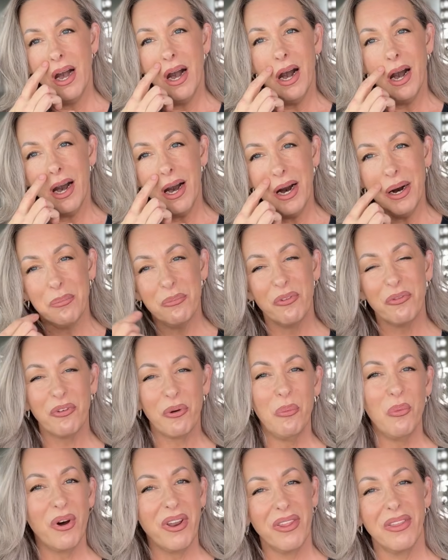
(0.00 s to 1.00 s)

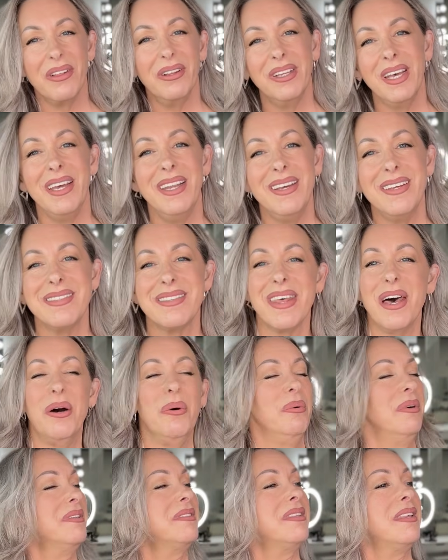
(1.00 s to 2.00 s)
from one of the ladies that
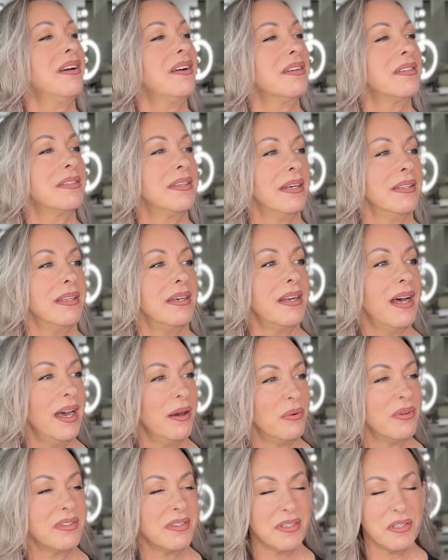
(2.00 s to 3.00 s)
was there said that I
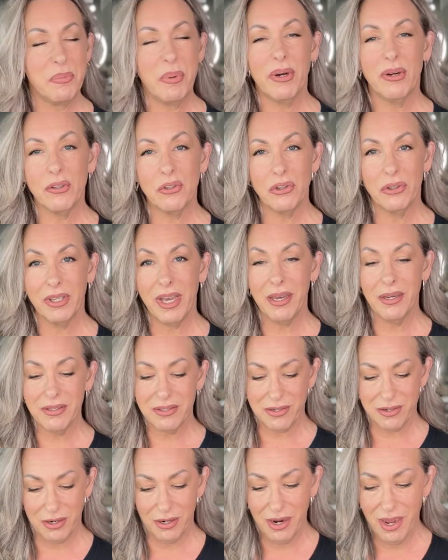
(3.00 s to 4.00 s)
was a spiritual
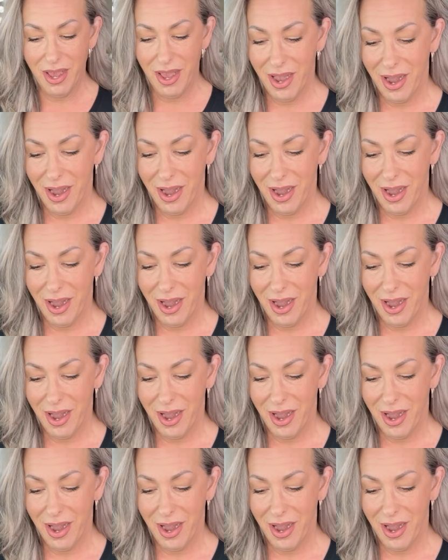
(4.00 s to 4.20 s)
gangster.